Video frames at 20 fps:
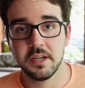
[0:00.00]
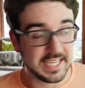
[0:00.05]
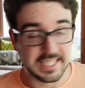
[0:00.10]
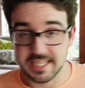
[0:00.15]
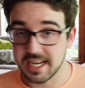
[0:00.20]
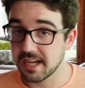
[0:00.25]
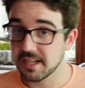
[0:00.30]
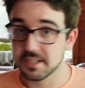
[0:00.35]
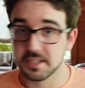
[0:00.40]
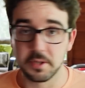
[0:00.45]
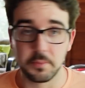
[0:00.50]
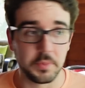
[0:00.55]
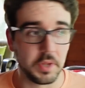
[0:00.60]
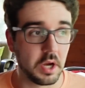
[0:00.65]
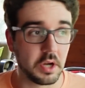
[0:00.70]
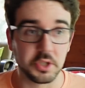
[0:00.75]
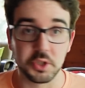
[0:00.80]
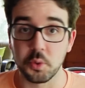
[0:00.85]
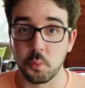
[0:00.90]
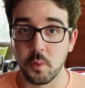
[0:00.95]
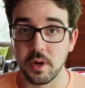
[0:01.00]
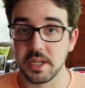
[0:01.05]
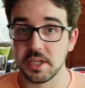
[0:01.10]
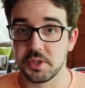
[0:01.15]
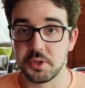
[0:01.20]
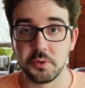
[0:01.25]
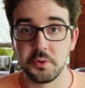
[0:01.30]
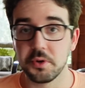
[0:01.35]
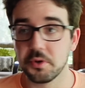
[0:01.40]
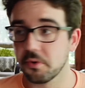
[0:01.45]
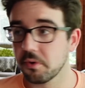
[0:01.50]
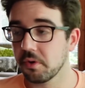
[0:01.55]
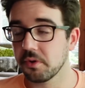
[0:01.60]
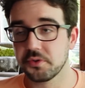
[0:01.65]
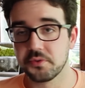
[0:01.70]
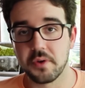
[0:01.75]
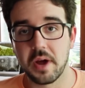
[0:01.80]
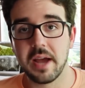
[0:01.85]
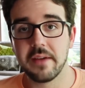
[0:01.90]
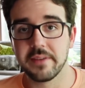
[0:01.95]
He's not some young 22-year-old
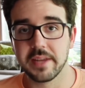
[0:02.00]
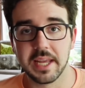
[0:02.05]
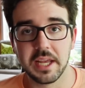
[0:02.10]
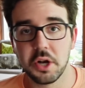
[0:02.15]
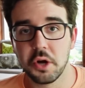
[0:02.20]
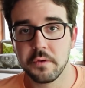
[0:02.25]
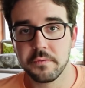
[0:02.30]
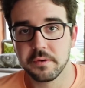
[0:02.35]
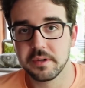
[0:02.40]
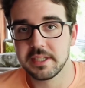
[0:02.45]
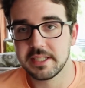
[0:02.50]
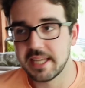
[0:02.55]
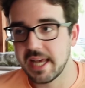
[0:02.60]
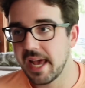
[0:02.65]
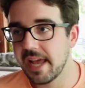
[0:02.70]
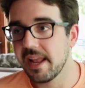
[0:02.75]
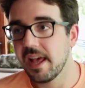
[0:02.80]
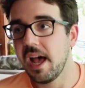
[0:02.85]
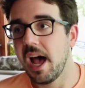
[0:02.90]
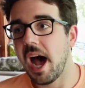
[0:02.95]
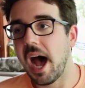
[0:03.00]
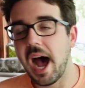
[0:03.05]
driving in over his head.